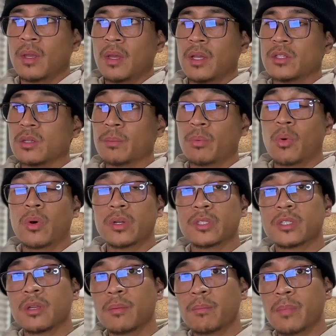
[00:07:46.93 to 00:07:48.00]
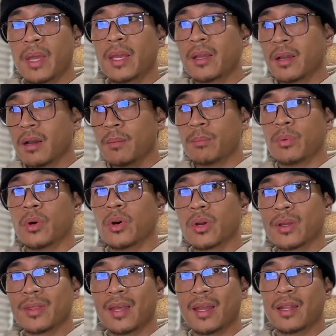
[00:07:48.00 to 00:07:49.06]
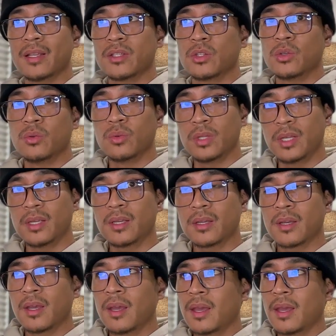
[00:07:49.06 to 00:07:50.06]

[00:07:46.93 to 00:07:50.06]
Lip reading: it's important to make a book that is unique